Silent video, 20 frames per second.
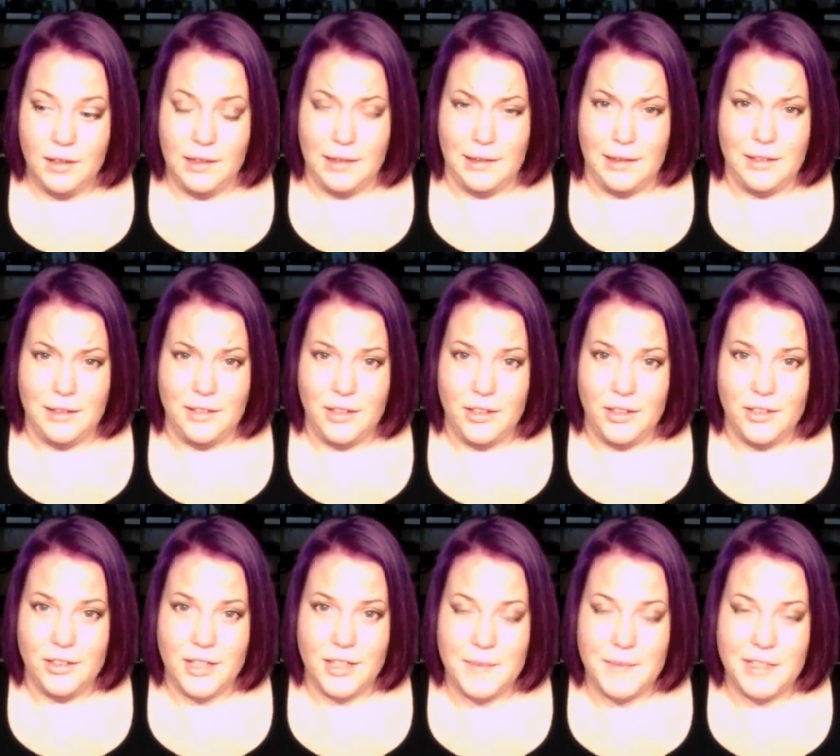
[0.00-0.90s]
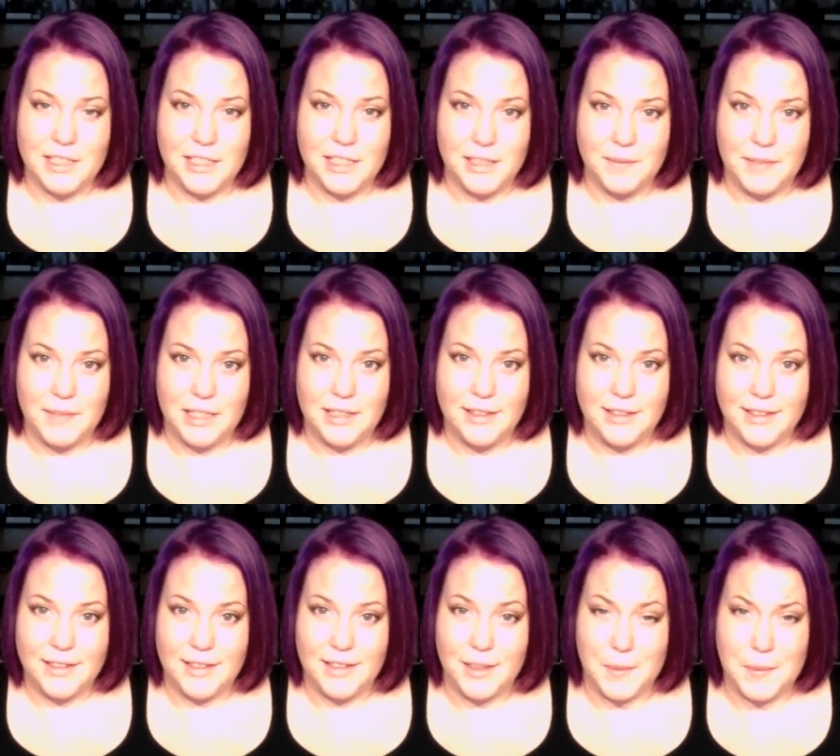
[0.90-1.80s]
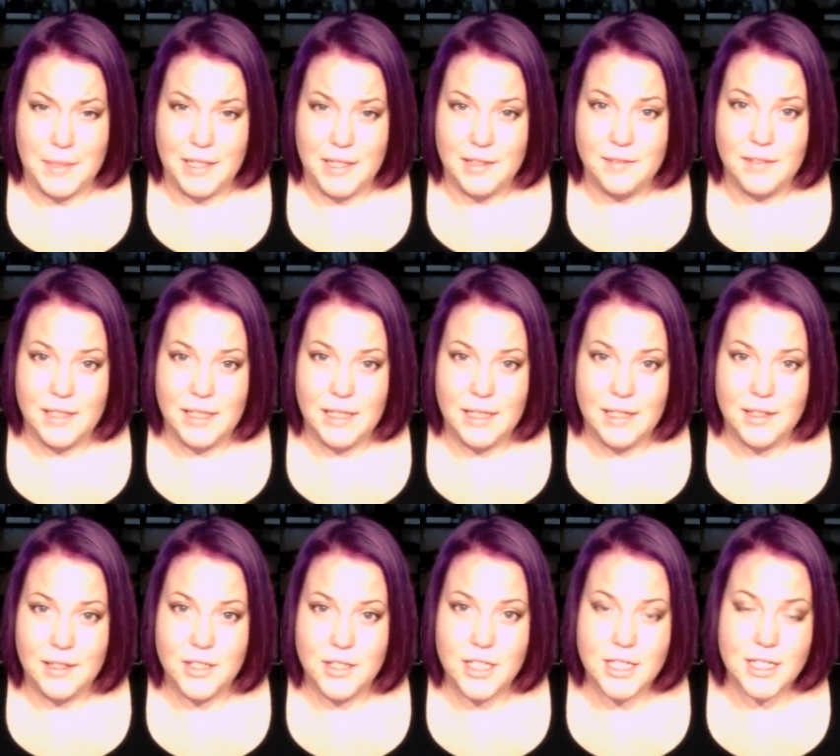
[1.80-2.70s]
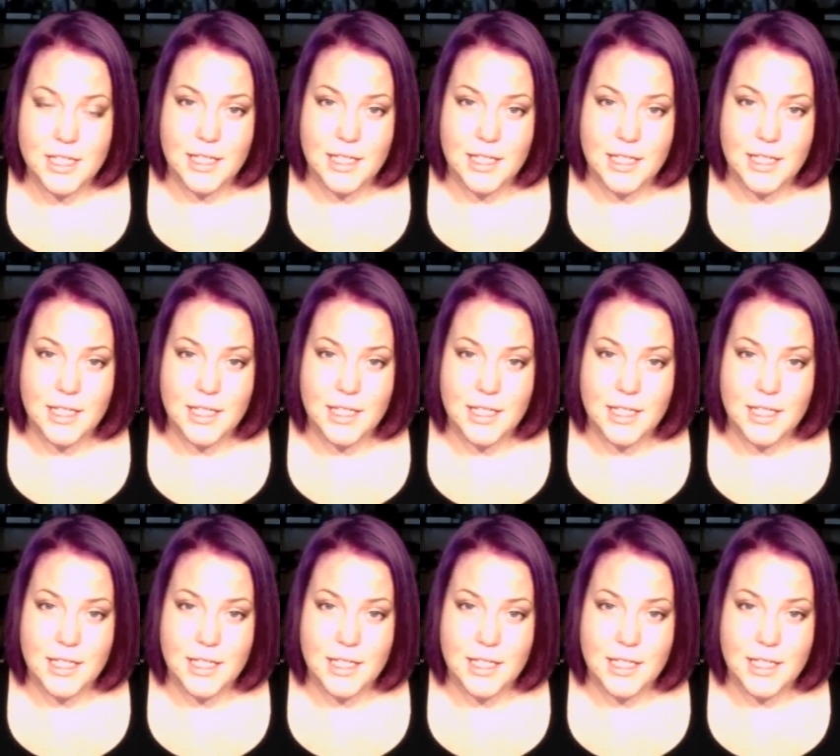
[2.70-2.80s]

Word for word: I don't know, come on here and make like an update video.